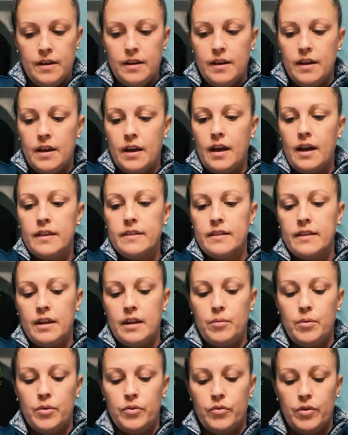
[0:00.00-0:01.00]
And
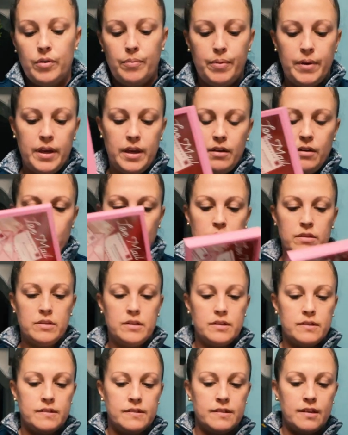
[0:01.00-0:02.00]
then I repeat on
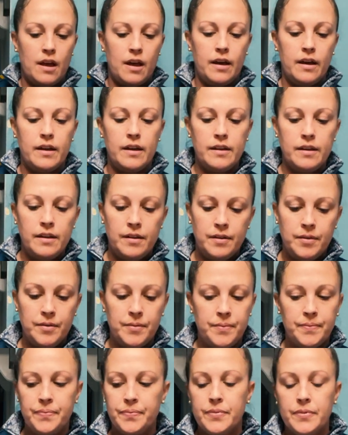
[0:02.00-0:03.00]
this side.
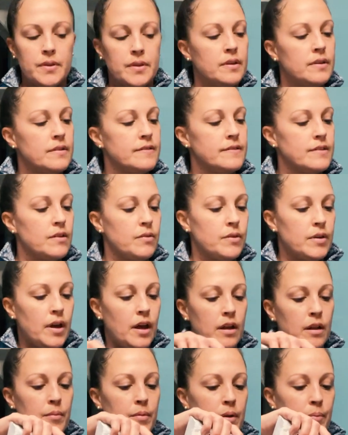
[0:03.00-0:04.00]
So again,
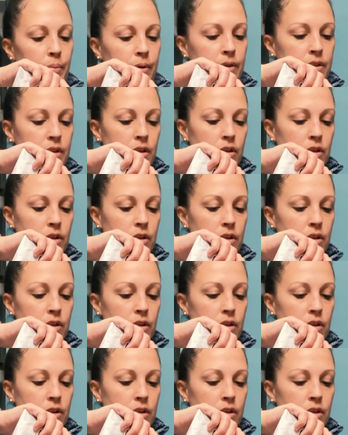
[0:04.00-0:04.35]
I'm going to put the